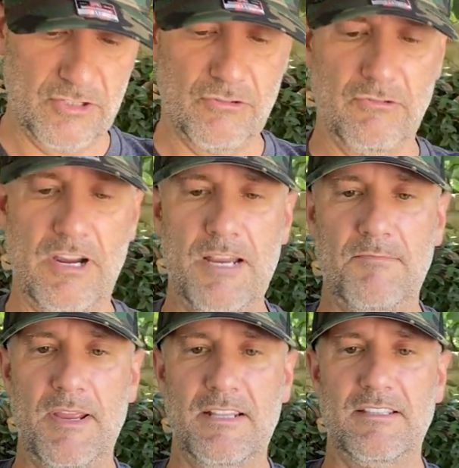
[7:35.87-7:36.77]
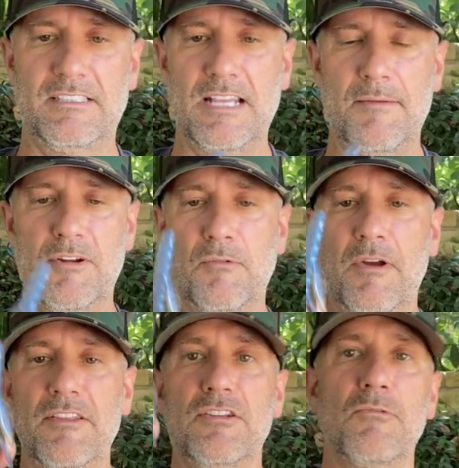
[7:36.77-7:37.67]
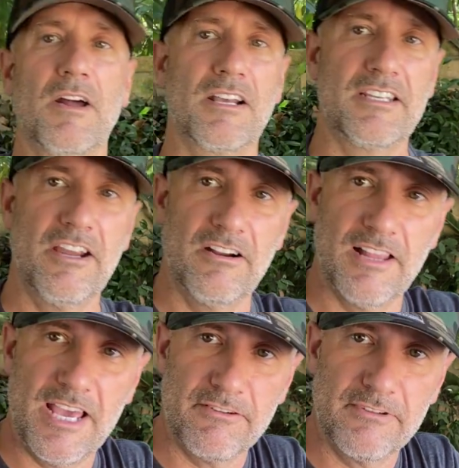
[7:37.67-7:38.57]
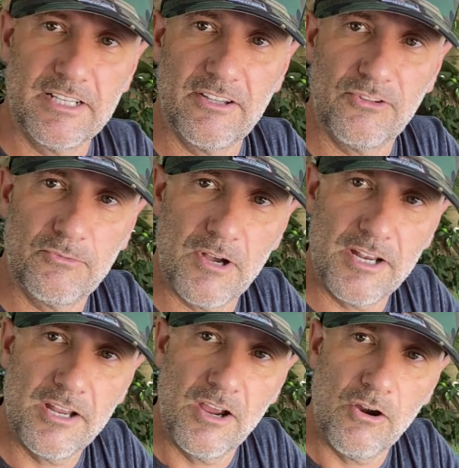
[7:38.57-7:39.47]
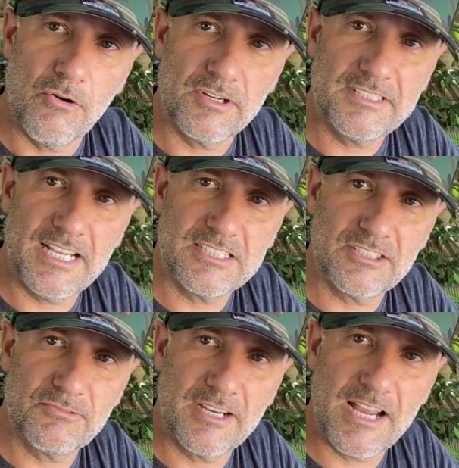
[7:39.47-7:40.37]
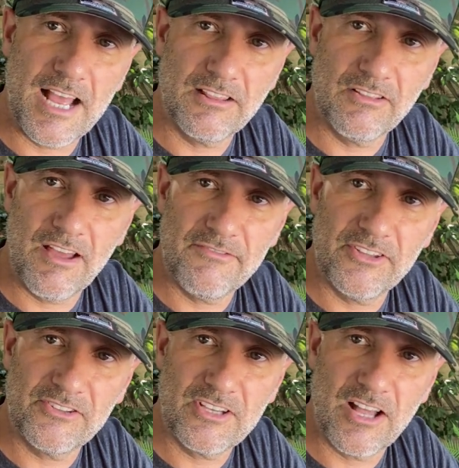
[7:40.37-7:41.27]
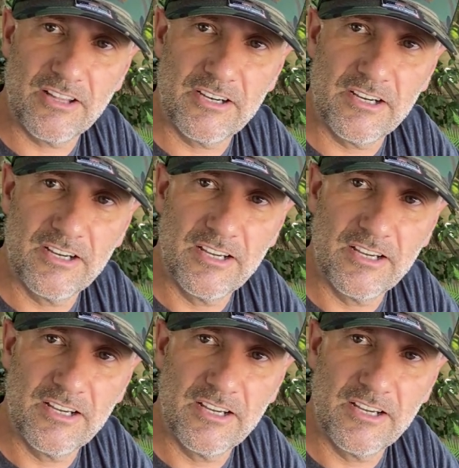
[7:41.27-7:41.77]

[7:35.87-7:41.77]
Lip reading: great bait this time of year. Whether you want a Carolina rig this one or Texas rig it, I love this color.